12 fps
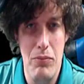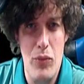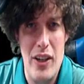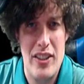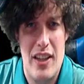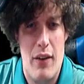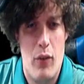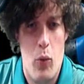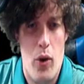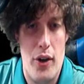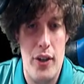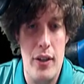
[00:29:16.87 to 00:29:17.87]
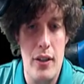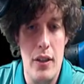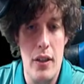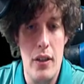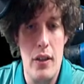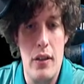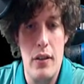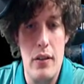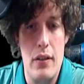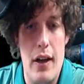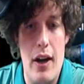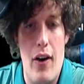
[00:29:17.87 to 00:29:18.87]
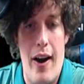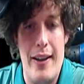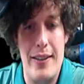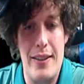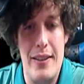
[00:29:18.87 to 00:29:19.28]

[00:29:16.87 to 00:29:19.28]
When does that ever work? Alright.